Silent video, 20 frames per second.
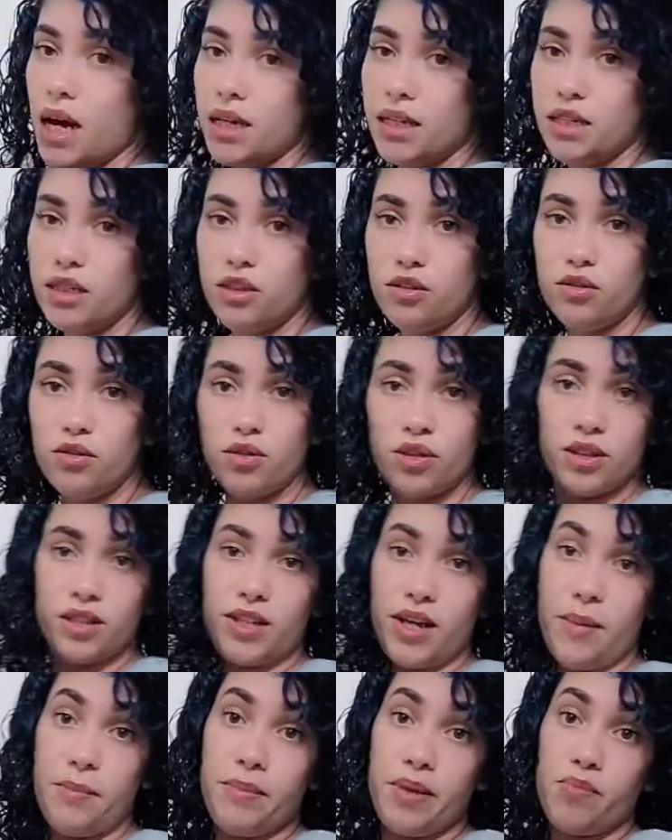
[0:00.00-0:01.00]
I did use a
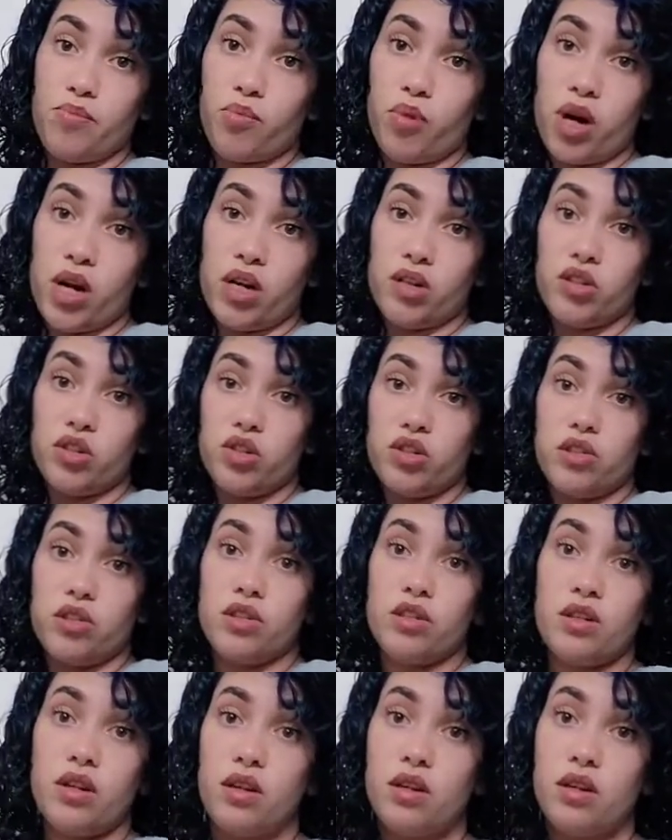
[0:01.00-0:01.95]
Denman brush.